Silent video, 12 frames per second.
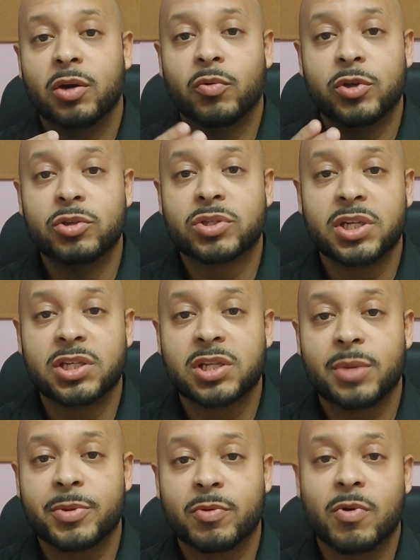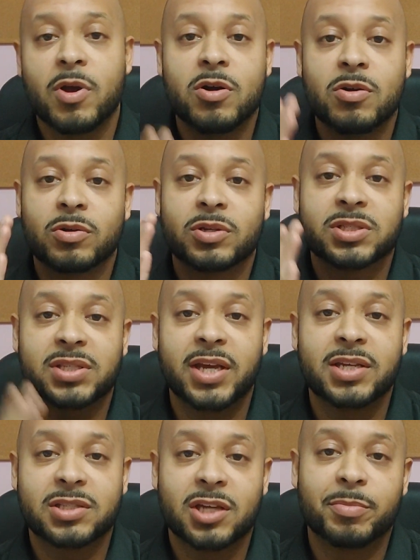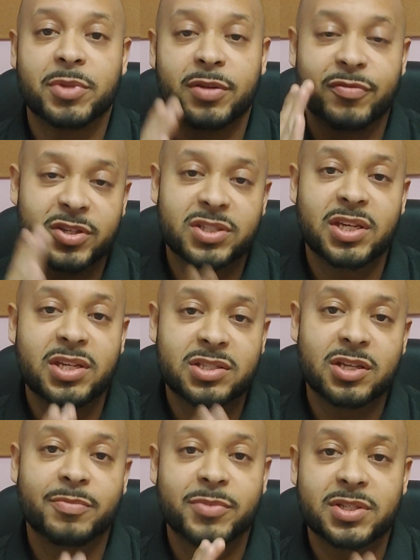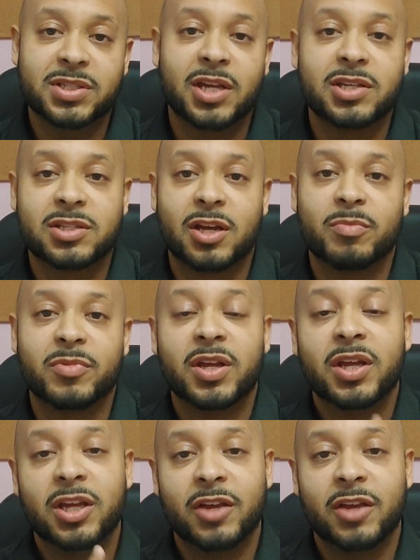when you see something wrong, say something. If you see something, say something.